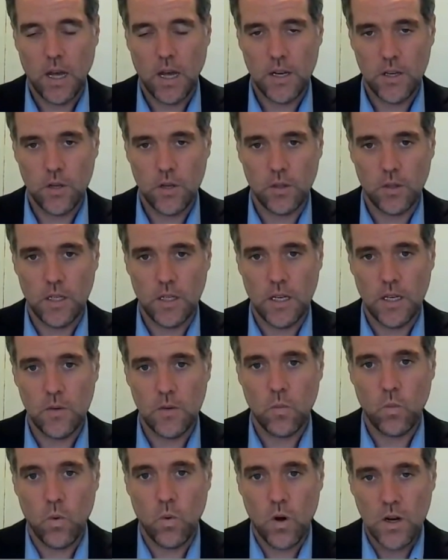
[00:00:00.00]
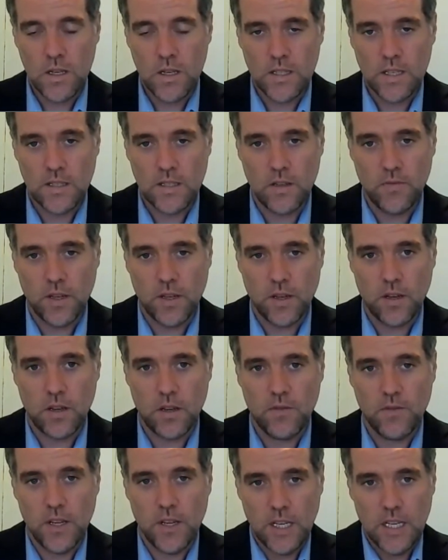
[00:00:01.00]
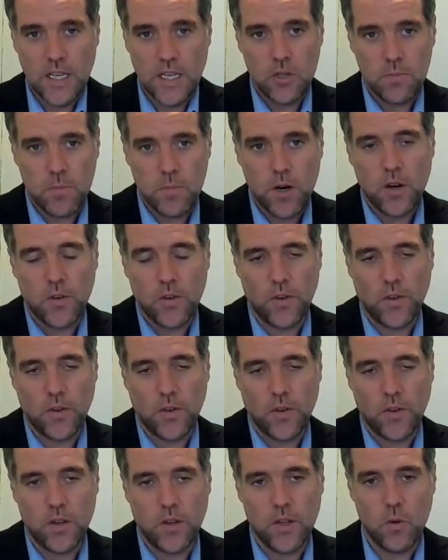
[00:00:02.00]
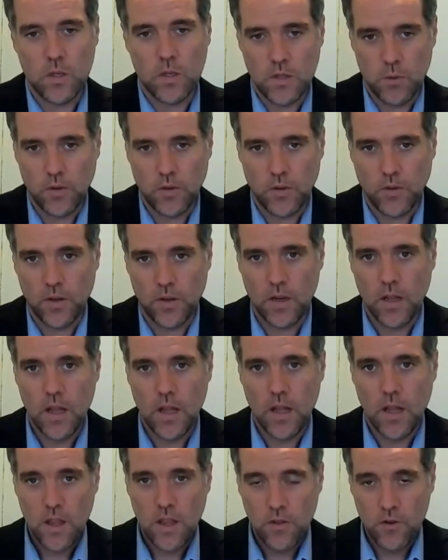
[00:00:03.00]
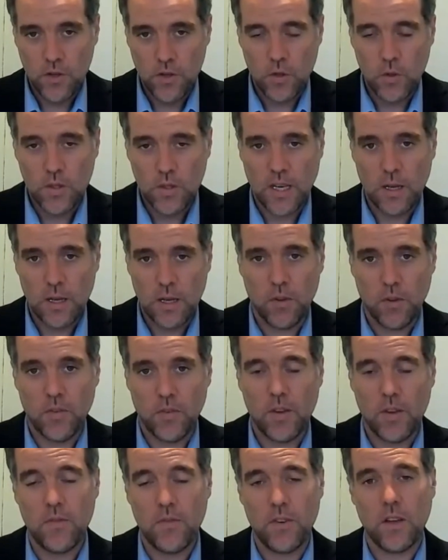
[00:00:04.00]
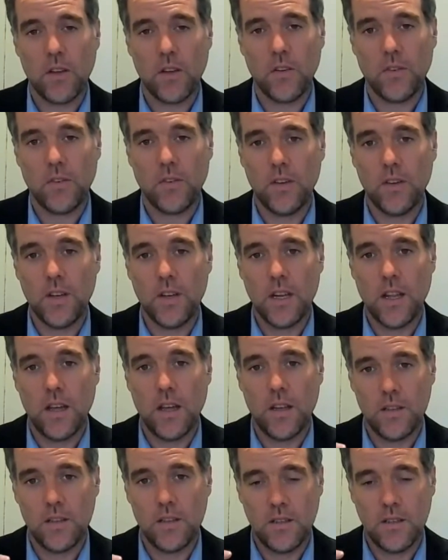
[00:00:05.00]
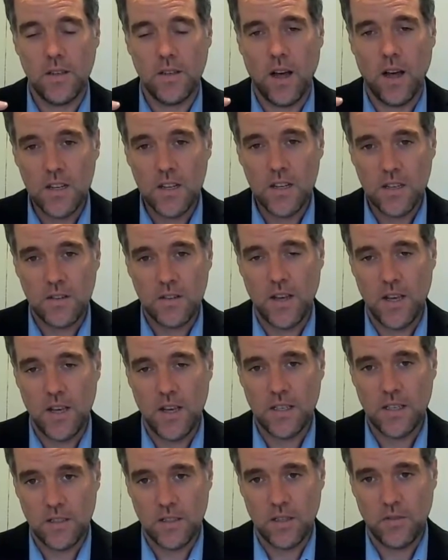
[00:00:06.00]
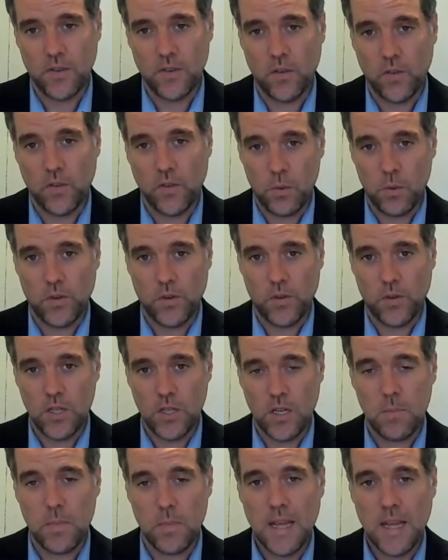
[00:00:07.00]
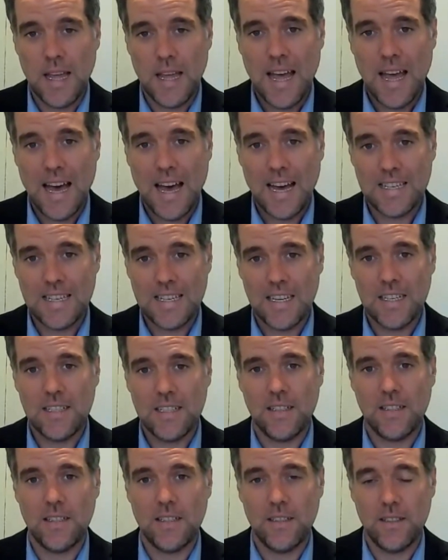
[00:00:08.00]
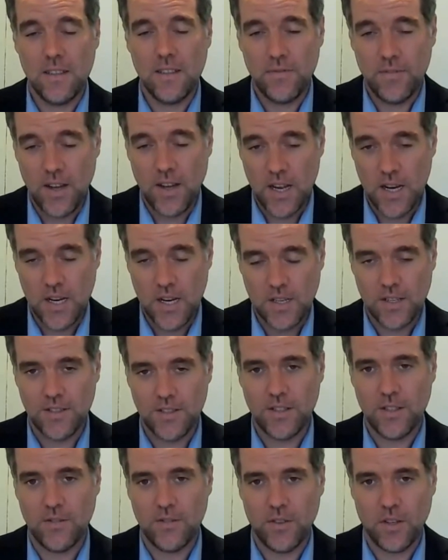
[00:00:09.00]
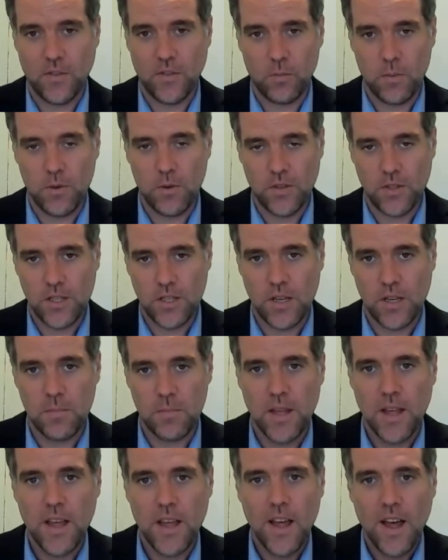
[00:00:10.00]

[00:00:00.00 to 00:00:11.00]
And you'll need one certificate for each person that you want to sponsor. There are two types of certificates. There's an undefined certificate of sponsorship and a defined certificate of sponsorship.